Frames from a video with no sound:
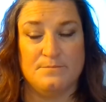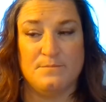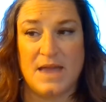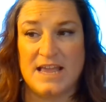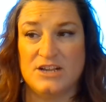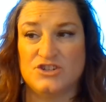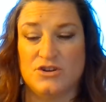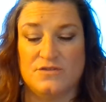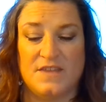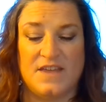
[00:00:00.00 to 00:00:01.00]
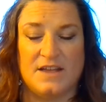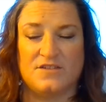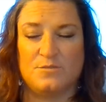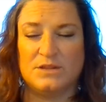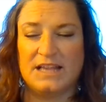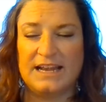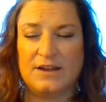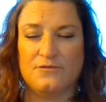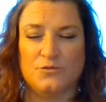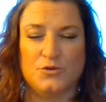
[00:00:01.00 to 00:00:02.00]
Making sure that they have
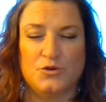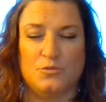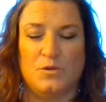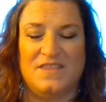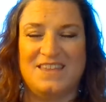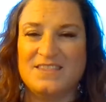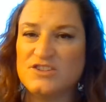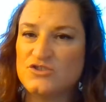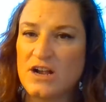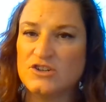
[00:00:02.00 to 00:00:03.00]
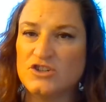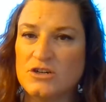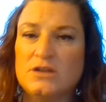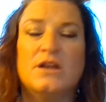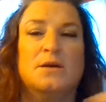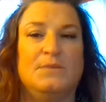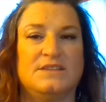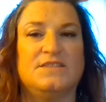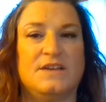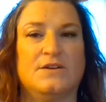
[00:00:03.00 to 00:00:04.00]
plenty of room within the structure,
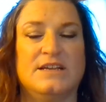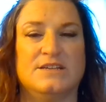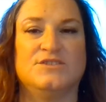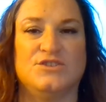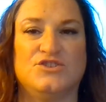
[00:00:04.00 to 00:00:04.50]
but that there is a